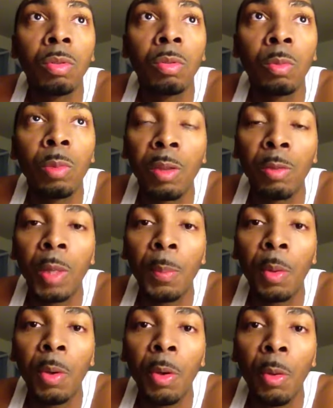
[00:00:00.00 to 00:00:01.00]
with
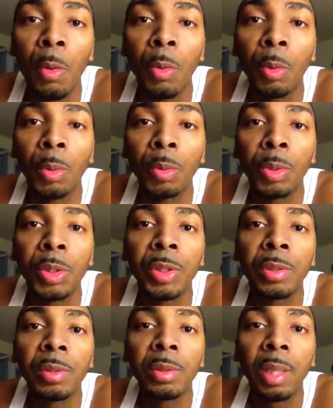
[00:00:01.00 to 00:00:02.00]
3.0s
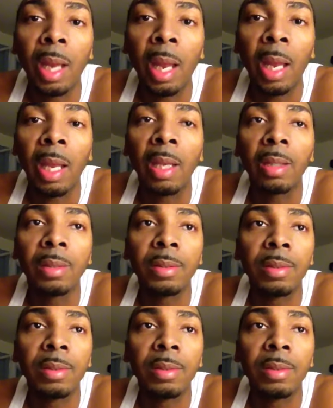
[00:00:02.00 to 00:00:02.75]
and